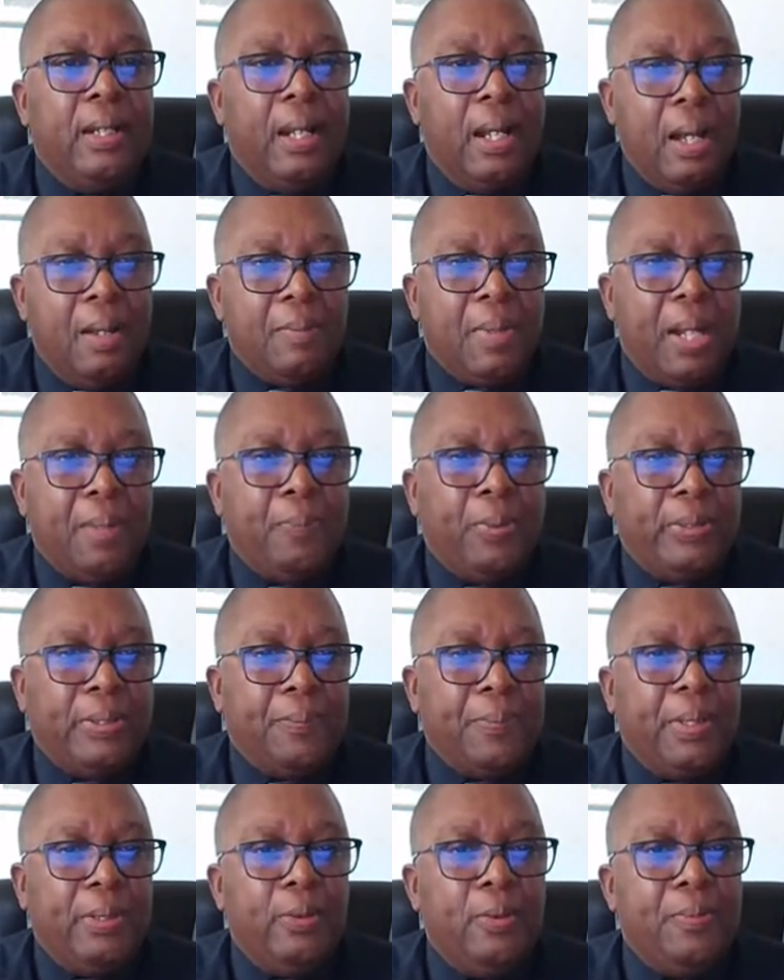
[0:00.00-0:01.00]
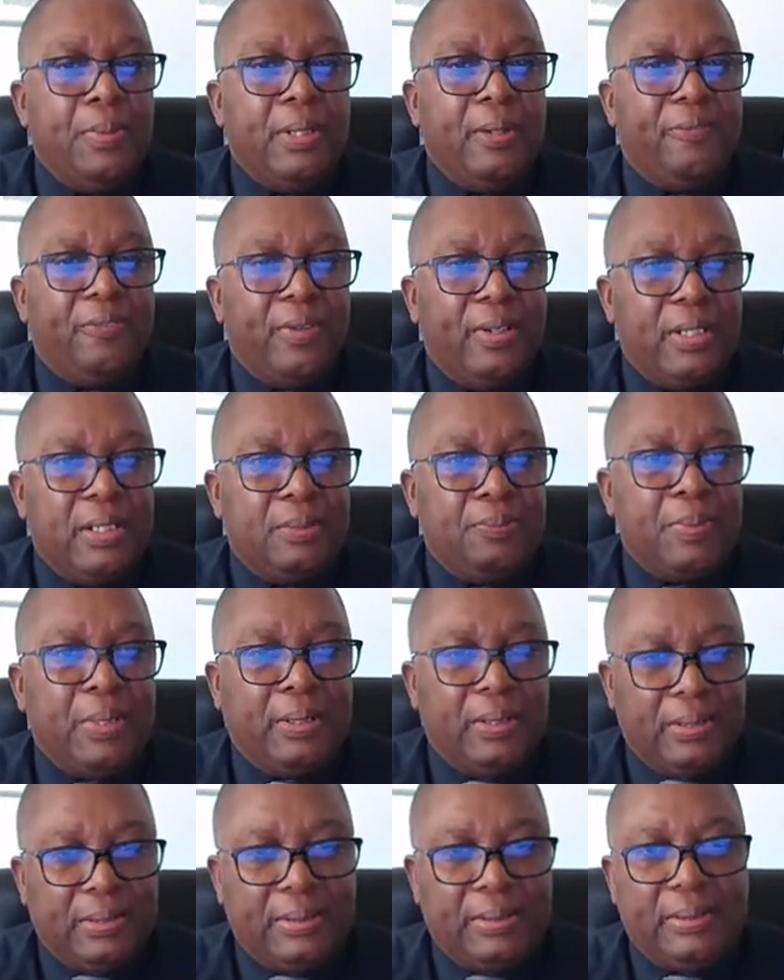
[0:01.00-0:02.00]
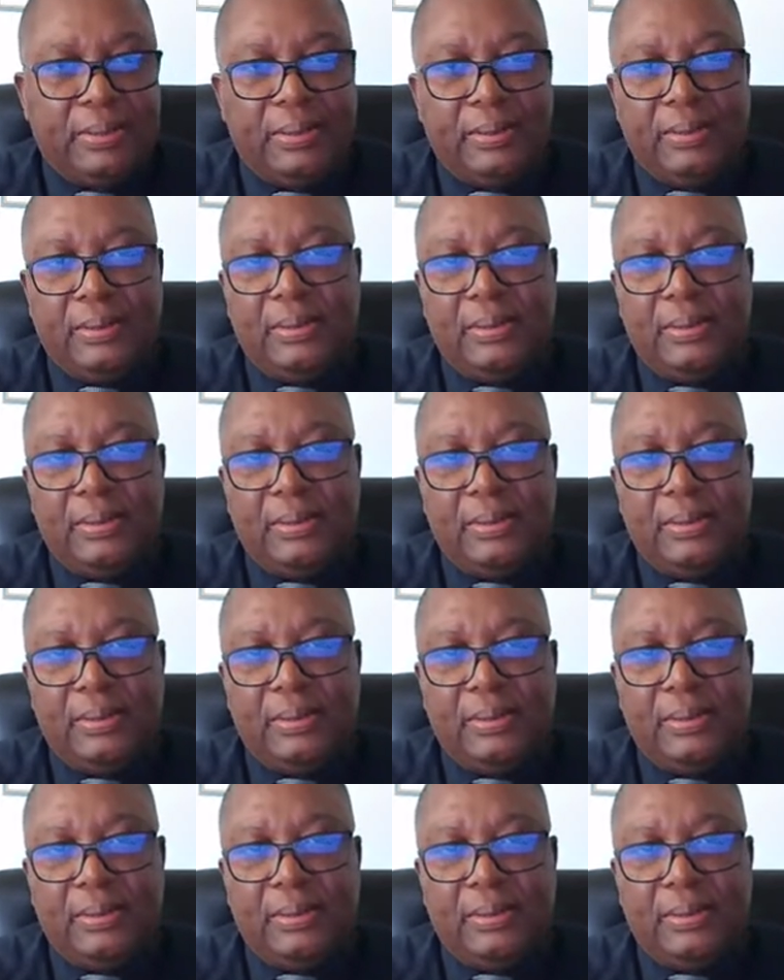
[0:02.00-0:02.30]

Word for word: Um, I put up alumina first because